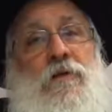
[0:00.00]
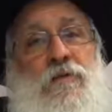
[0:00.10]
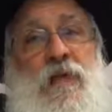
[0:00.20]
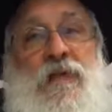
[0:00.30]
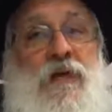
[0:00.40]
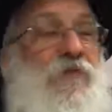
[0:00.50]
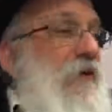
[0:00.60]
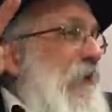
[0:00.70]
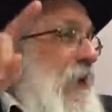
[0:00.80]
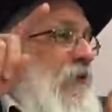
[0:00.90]
Then you have
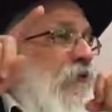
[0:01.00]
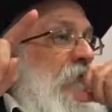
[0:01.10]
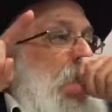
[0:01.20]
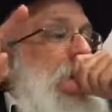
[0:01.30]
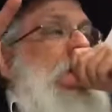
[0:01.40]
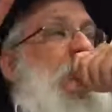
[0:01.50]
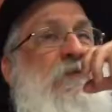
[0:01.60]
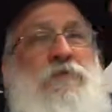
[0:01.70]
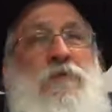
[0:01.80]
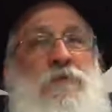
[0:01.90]
a class
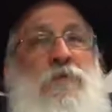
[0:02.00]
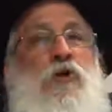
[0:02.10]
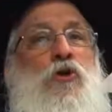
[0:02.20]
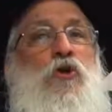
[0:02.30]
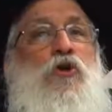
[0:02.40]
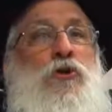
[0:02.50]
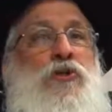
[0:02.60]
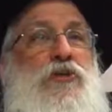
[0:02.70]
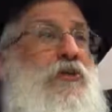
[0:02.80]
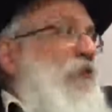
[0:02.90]
of
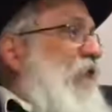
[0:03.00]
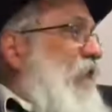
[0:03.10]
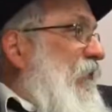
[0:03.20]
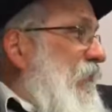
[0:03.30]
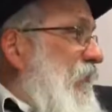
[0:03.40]
goody-goodies.